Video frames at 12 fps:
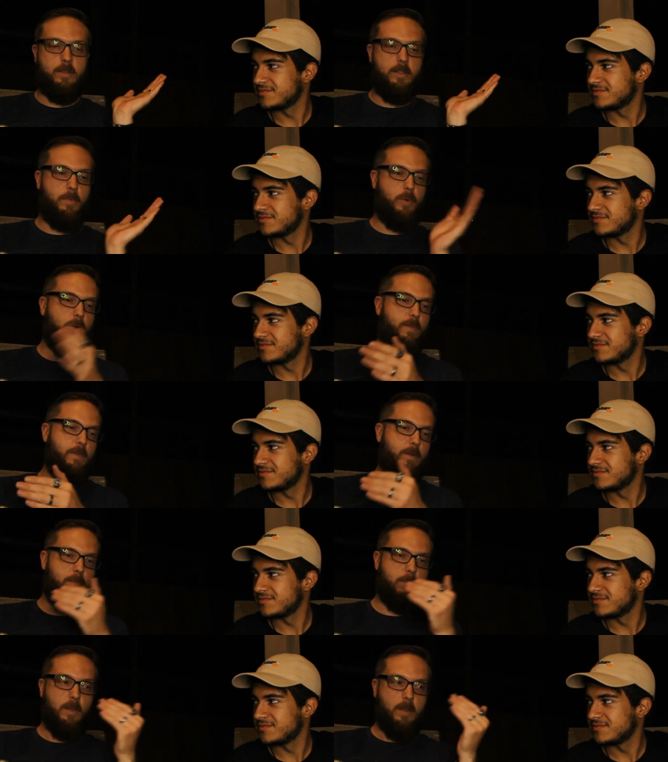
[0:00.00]
Speaker 1: the board
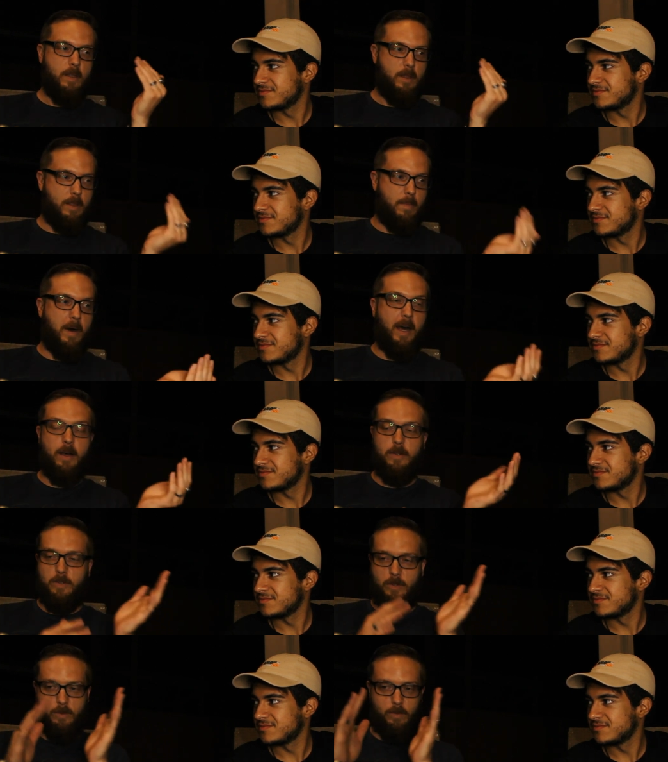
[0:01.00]
from the mile
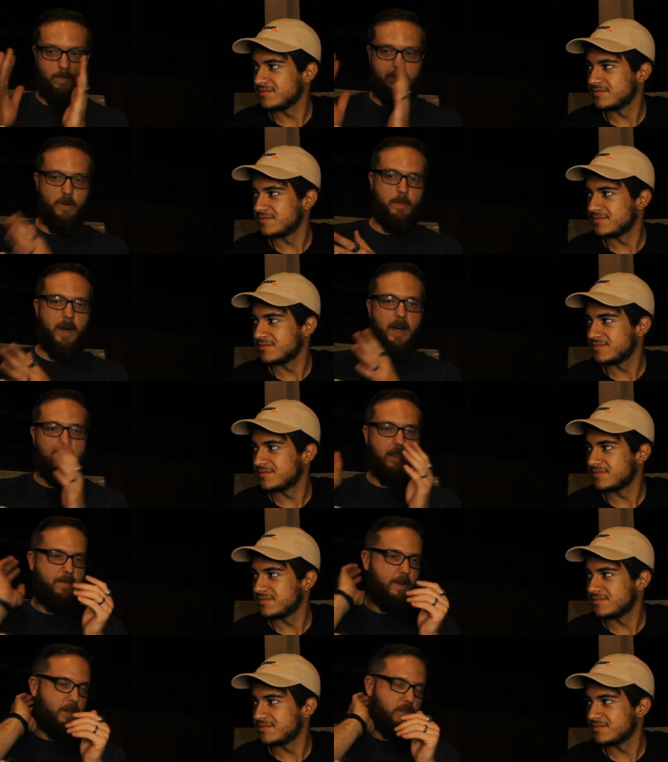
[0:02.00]
to full
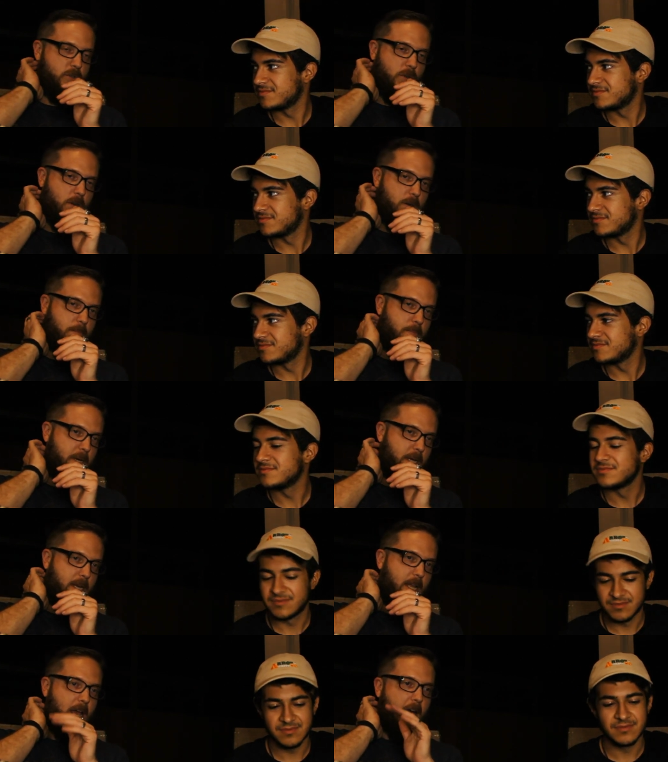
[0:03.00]
bodied, very strong.
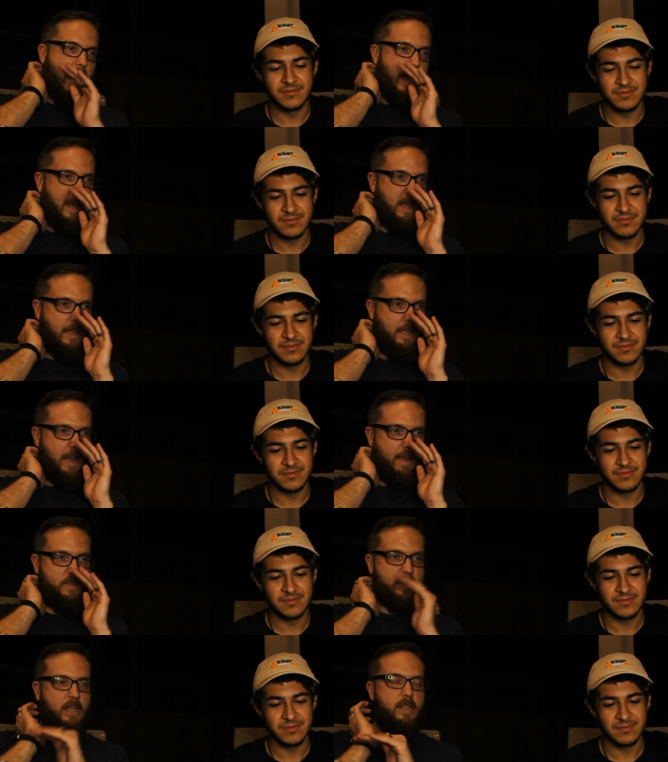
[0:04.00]
But I,
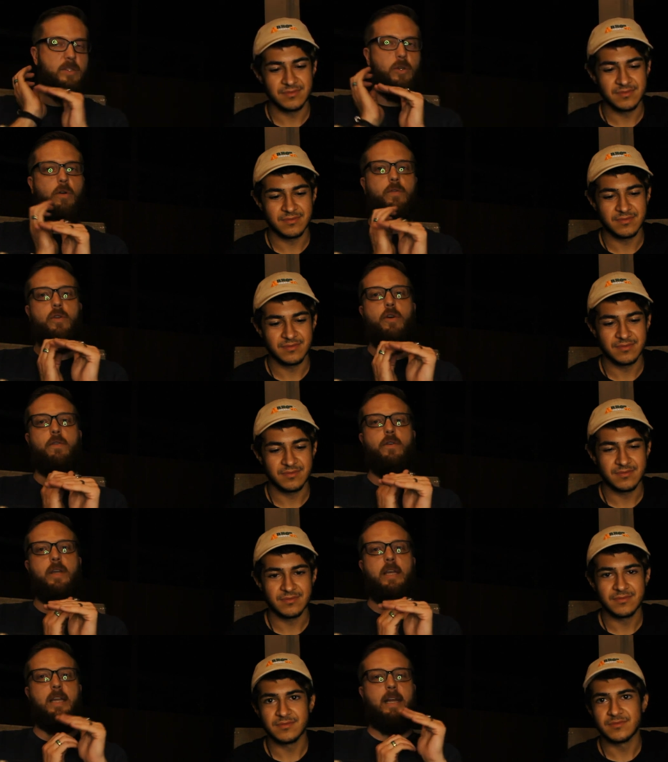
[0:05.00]
I've said this over and over
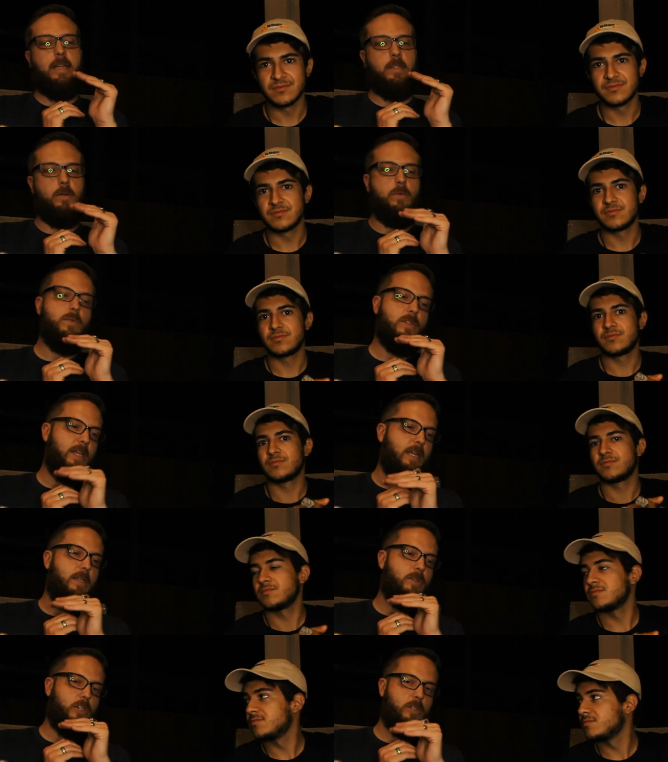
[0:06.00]
again, and I don't say
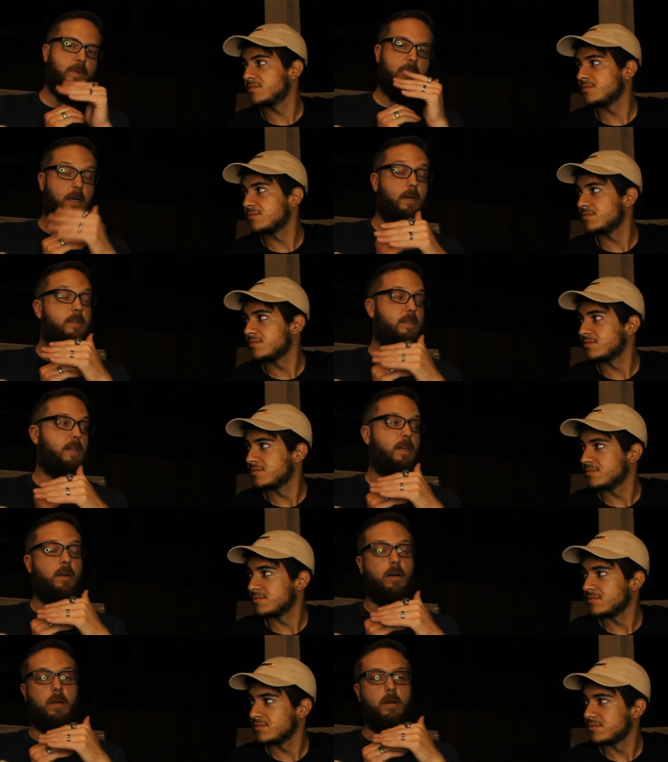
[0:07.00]
this just because they
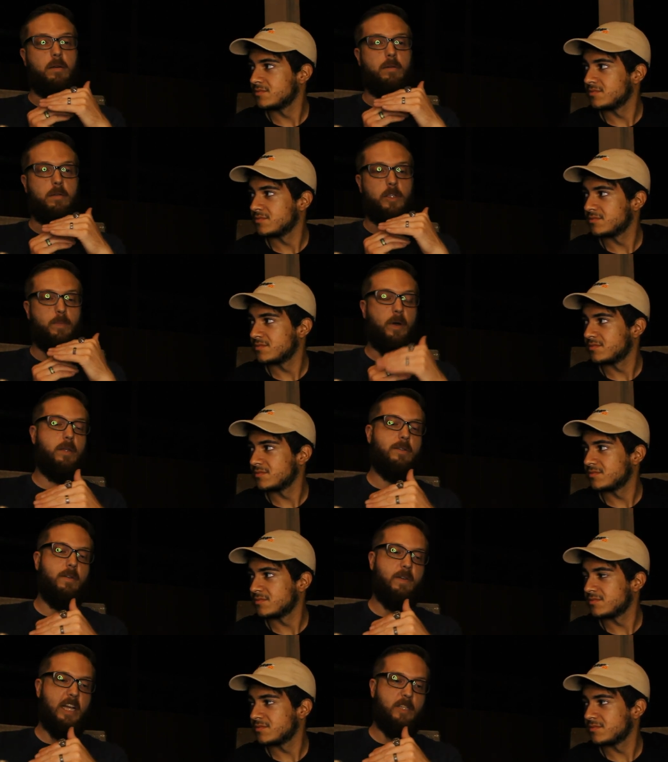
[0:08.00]
are the
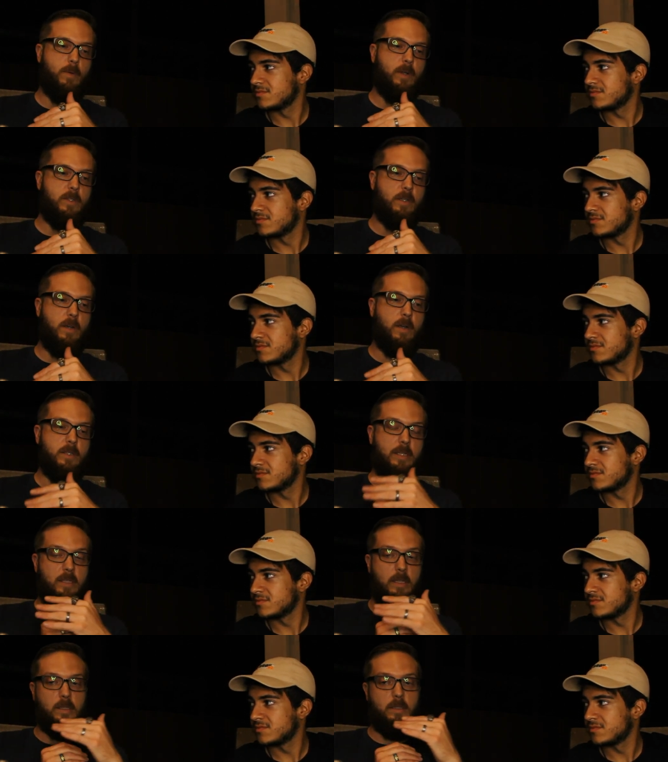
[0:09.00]
sponsor of Dads Smoking Cigars. I
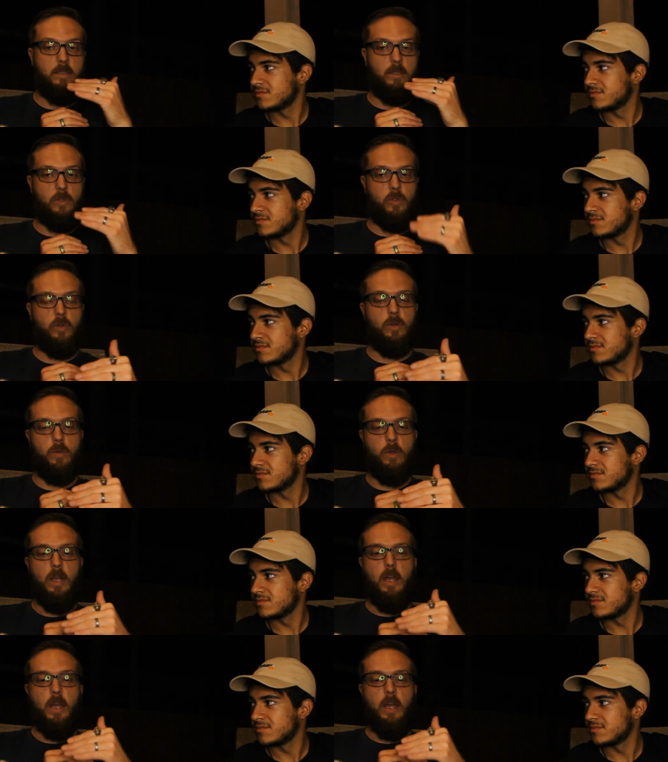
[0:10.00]
say this because it's true.